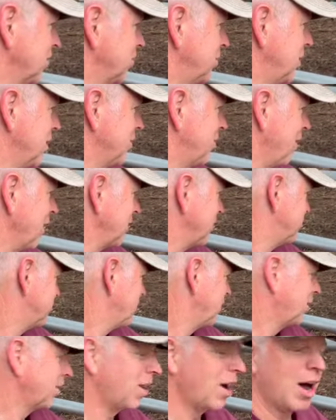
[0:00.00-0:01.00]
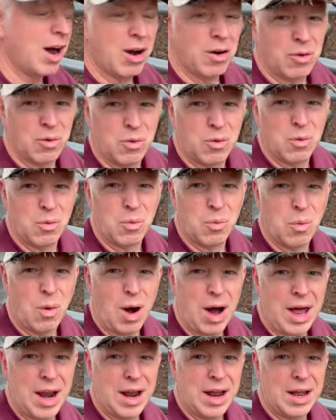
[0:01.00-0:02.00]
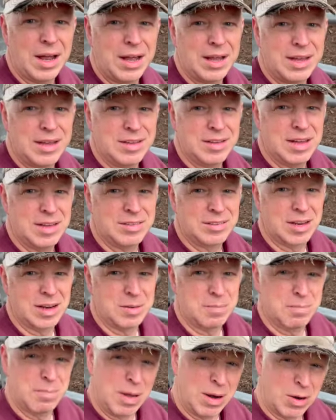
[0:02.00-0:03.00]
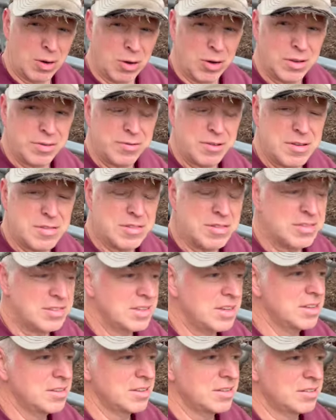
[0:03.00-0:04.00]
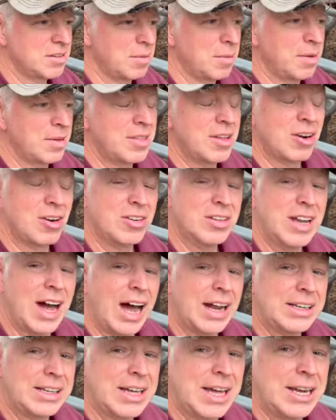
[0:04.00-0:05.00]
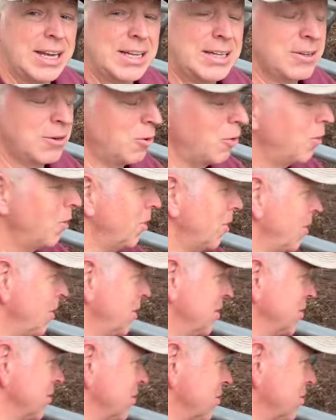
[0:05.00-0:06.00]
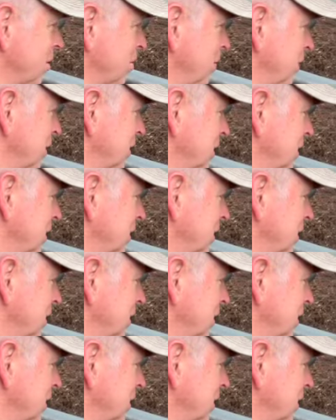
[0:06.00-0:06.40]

see if I can figure out what, is it a mineral deficiency? Is it something they're not getting? Or is it something,